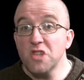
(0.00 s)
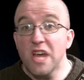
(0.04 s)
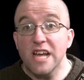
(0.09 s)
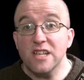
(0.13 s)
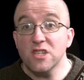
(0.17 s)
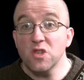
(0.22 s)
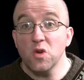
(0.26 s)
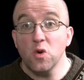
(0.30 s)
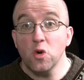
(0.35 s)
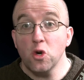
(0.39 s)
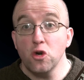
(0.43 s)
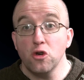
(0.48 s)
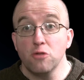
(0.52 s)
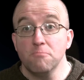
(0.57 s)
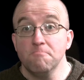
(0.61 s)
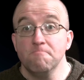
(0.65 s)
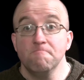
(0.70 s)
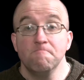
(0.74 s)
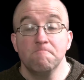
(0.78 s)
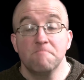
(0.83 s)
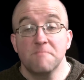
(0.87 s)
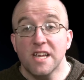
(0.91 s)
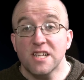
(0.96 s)
That's all good,
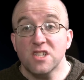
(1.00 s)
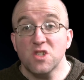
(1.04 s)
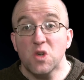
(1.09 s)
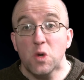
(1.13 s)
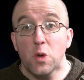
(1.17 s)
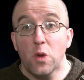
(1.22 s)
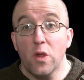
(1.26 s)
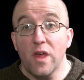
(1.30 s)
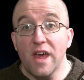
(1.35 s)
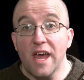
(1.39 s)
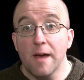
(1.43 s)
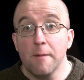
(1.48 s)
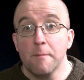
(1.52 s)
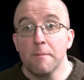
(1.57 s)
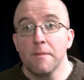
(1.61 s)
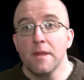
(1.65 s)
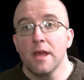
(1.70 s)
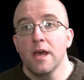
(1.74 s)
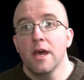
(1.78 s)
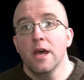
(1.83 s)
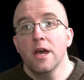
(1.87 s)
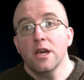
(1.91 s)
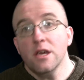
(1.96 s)
that's all there.
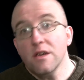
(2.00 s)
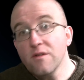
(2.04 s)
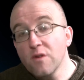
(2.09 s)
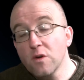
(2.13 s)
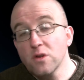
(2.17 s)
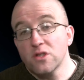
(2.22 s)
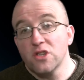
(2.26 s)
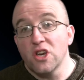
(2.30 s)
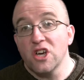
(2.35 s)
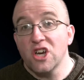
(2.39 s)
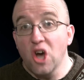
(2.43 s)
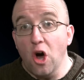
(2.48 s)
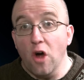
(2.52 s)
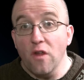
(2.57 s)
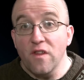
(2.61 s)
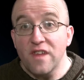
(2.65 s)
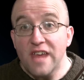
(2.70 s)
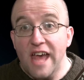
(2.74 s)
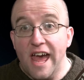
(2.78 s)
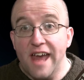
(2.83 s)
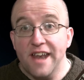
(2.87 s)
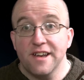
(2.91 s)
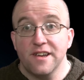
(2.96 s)
You've also
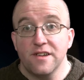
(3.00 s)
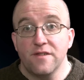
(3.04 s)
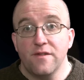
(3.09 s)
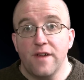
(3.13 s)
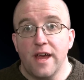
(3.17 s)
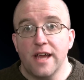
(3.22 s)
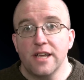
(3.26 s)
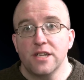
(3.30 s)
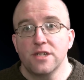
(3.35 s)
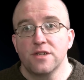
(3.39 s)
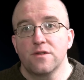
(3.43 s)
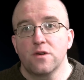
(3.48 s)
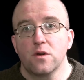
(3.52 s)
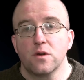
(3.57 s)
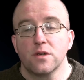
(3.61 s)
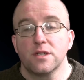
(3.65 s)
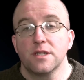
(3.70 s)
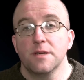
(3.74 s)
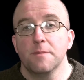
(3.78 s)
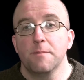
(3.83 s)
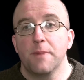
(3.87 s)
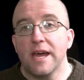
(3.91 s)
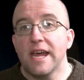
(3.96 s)
got the added advantage, of
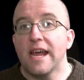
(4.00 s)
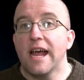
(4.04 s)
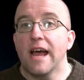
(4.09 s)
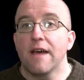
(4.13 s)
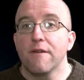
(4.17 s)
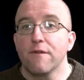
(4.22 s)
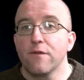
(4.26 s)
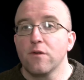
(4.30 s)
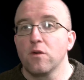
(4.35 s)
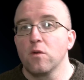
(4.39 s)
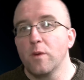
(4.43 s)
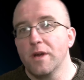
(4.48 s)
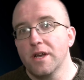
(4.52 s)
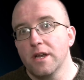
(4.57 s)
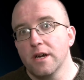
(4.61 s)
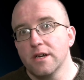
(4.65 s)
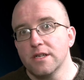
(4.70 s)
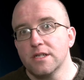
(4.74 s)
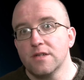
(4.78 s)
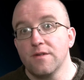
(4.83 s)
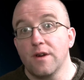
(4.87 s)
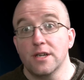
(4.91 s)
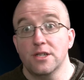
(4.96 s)
course, that being a full
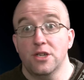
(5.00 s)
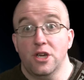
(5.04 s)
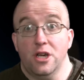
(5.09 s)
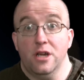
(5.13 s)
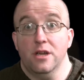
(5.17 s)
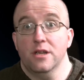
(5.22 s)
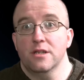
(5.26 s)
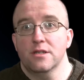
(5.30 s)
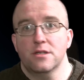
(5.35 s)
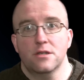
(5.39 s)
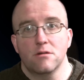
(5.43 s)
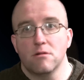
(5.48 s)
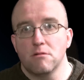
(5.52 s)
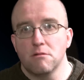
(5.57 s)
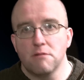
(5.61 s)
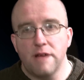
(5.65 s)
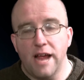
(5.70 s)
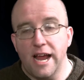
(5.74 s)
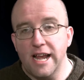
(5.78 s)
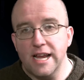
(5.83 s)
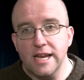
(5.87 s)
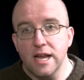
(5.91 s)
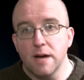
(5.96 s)
Windows device, you can
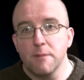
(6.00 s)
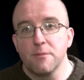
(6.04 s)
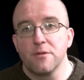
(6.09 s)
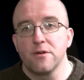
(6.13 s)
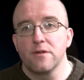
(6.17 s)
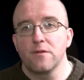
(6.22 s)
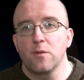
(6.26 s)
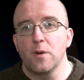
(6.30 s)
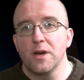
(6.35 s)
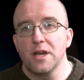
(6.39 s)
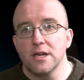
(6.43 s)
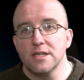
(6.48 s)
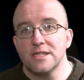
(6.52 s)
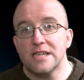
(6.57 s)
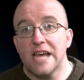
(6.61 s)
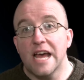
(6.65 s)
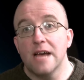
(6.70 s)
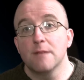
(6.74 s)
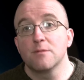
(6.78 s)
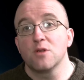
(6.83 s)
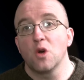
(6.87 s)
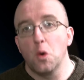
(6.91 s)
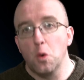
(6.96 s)
install any number of Windows
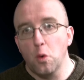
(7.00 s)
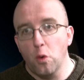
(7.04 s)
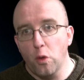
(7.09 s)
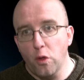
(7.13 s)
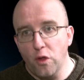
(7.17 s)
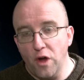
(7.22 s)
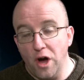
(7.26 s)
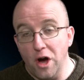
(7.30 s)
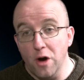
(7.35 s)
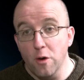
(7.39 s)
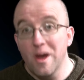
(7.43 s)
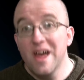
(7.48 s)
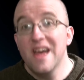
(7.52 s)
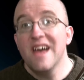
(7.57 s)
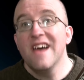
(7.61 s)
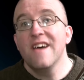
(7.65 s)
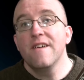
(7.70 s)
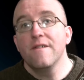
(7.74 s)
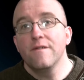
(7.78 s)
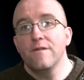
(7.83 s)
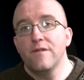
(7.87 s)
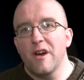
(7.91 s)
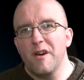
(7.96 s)
games, although
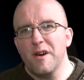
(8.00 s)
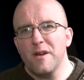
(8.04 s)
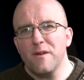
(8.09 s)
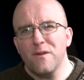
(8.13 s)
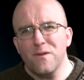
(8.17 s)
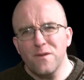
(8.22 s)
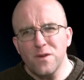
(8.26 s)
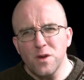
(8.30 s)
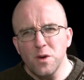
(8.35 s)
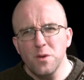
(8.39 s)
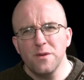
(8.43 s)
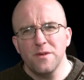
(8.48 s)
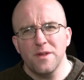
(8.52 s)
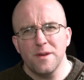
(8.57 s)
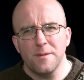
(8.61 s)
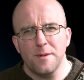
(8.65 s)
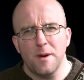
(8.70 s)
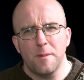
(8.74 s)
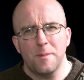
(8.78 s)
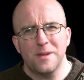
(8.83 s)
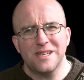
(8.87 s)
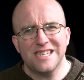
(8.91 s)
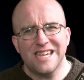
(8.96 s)
very few of
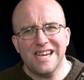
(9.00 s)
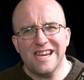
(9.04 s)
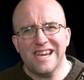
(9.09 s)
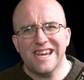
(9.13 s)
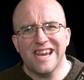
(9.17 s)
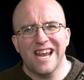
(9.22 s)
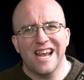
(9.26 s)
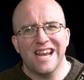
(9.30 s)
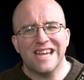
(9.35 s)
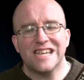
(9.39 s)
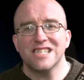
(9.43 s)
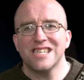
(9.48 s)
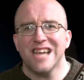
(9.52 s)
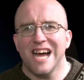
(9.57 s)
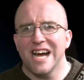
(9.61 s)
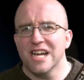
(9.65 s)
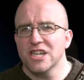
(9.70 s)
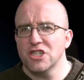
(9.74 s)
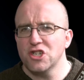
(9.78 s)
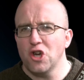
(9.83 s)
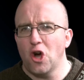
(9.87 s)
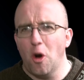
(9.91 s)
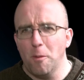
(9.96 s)
them are particularly
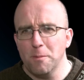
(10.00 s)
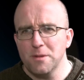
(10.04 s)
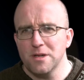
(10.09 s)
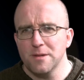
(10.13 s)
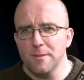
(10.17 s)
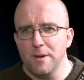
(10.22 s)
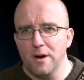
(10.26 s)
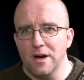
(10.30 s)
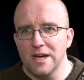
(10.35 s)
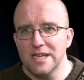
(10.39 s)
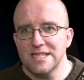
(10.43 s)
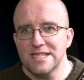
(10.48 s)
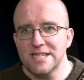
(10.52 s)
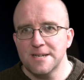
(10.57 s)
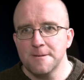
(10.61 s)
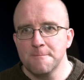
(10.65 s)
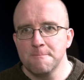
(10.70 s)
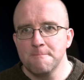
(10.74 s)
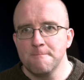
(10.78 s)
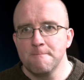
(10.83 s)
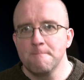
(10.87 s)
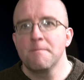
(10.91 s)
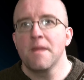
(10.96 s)
touch optimized.
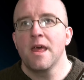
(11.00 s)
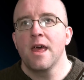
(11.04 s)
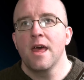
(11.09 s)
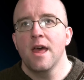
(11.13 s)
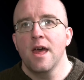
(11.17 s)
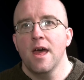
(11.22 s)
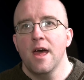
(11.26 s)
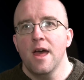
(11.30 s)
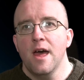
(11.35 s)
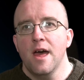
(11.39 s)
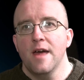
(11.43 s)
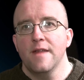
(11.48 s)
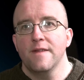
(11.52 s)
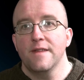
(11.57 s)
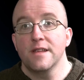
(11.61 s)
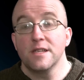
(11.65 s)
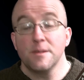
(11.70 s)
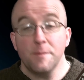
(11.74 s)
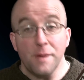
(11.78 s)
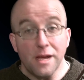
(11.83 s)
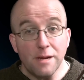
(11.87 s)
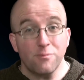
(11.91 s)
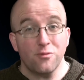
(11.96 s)

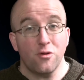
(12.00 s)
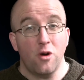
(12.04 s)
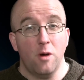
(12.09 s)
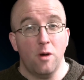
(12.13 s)
There's a big